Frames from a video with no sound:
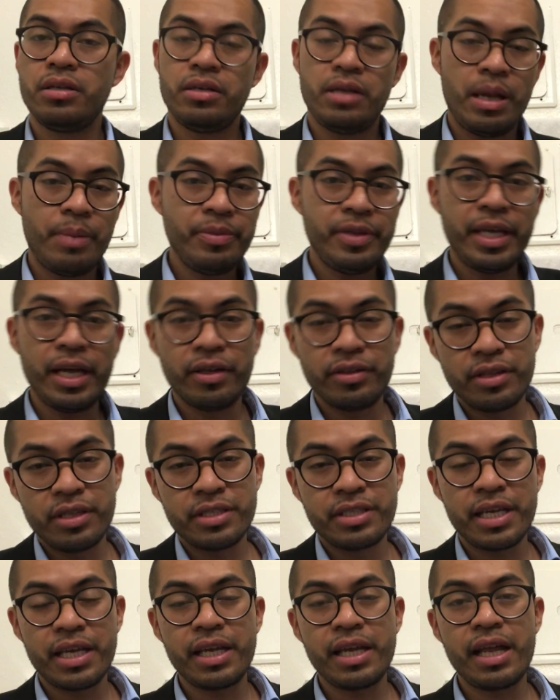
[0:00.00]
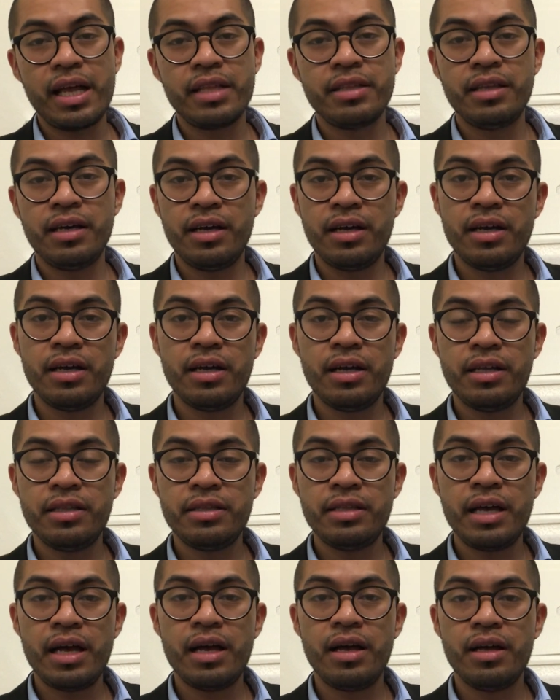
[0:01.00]
Empty out the
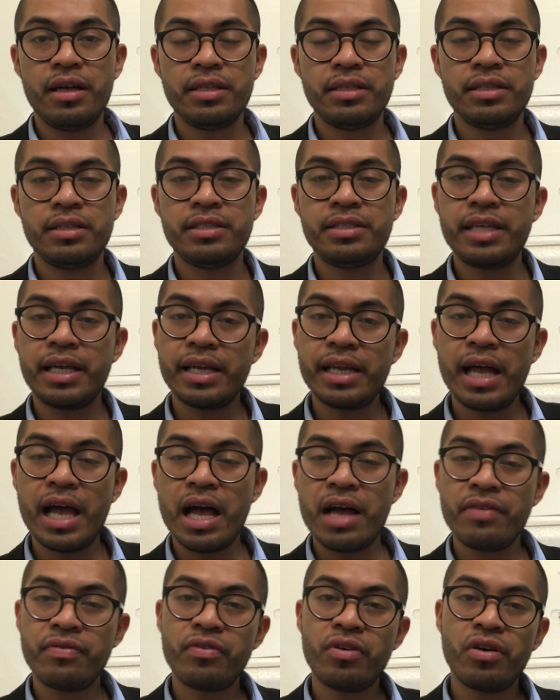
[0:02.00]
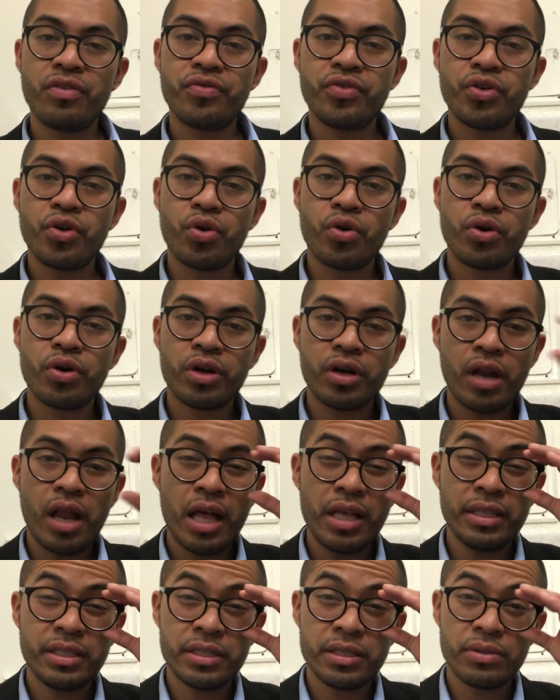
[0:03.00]
second half of your
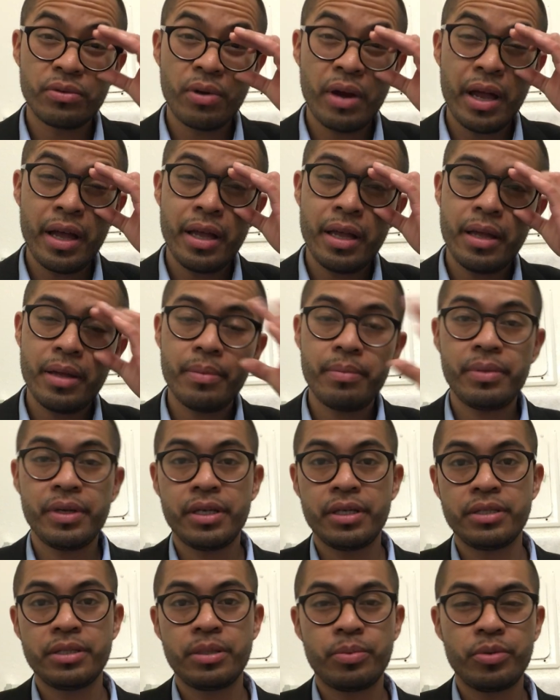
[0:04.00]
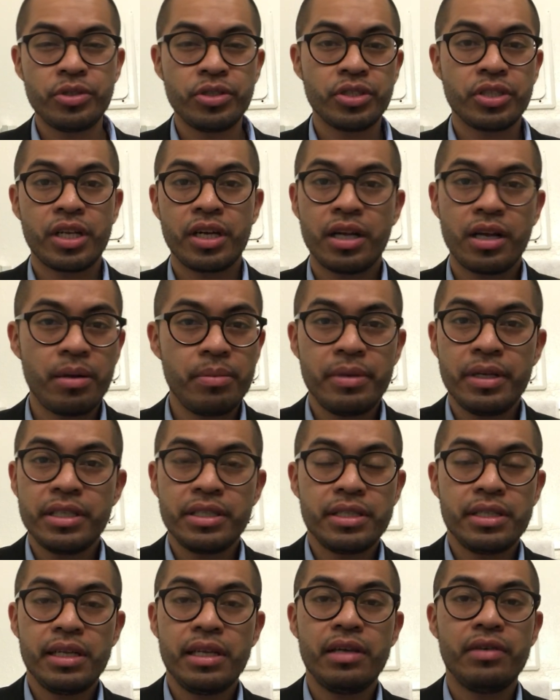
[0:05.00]
closet, right? Because the person's gonna come in
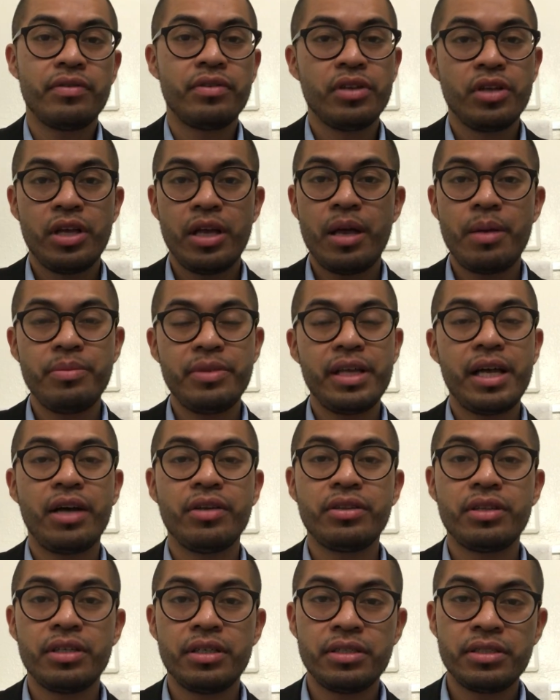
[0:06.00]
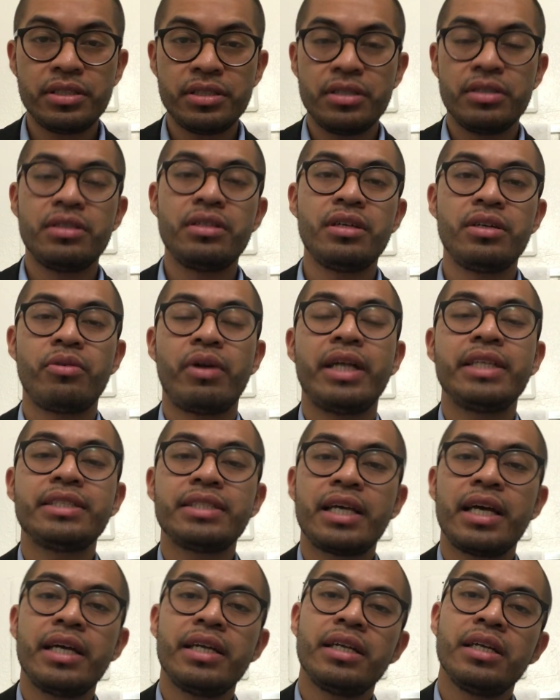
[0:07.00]
to live. Empty out the right
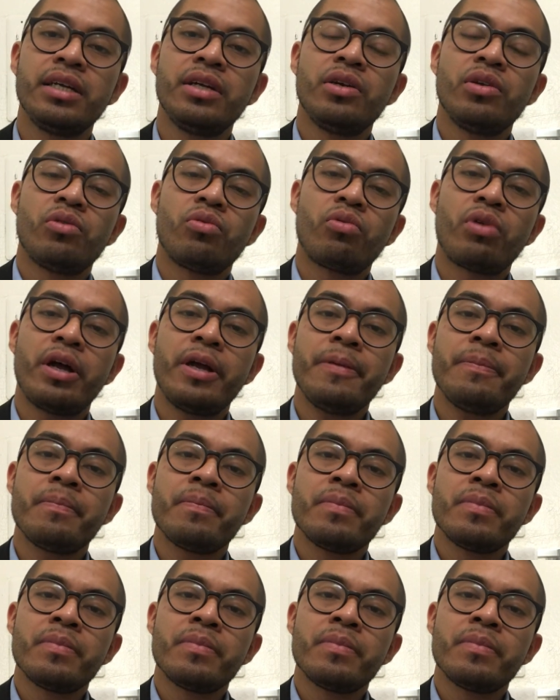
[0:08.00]
side, right?